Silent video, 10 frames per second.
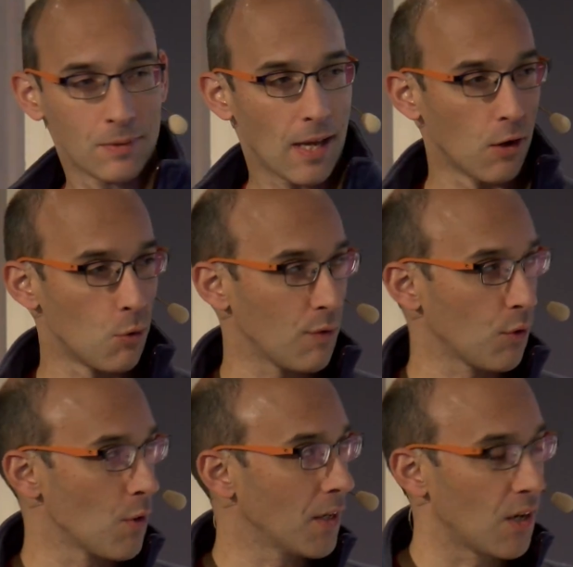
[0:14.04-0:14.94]
Hello
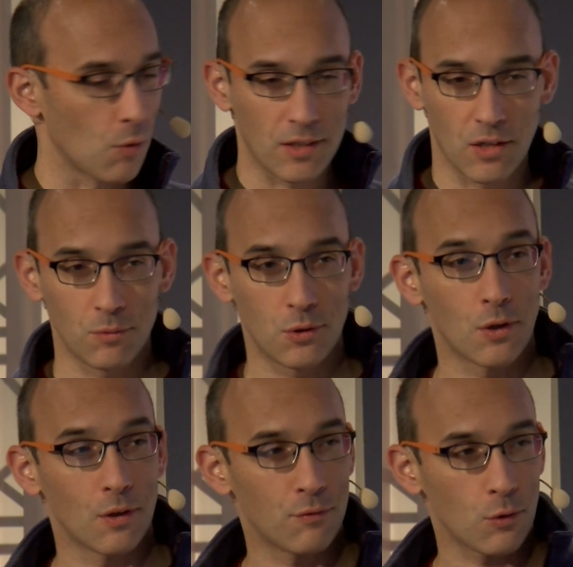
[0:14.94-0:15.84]
everyone and welcome to
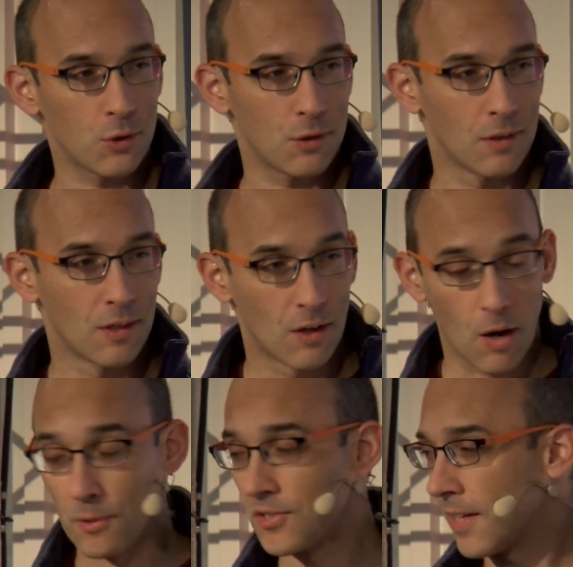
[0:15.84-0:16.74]
the first
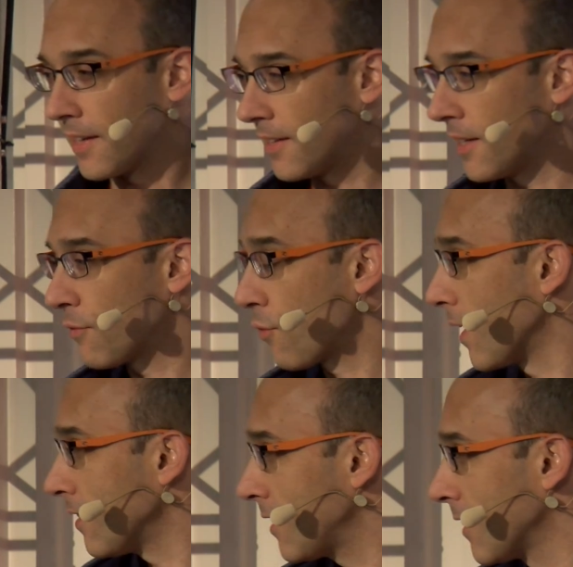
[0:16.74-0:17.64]
OpenStack Day in
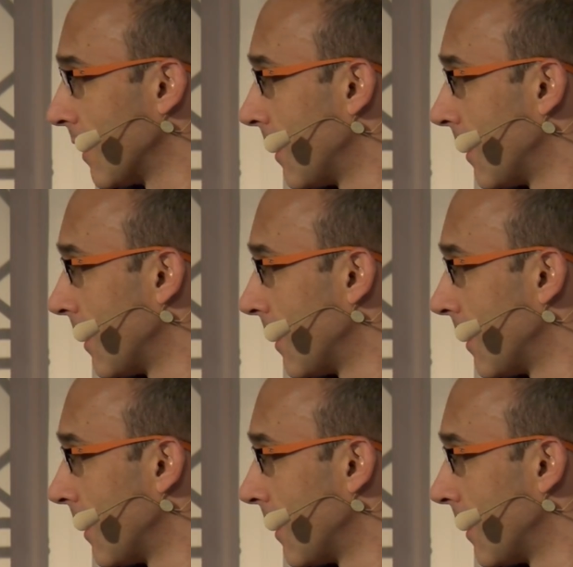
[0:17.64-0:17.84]
France.